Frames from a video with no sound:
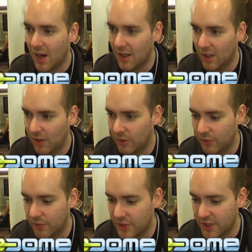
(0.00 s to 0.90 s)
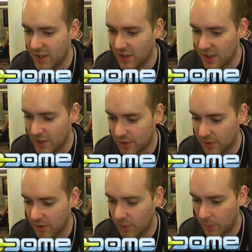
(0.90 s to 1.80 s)
I love seeing these
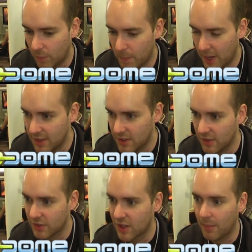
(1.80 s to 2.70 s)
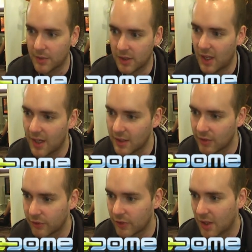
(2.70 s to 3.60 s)
paintings come to life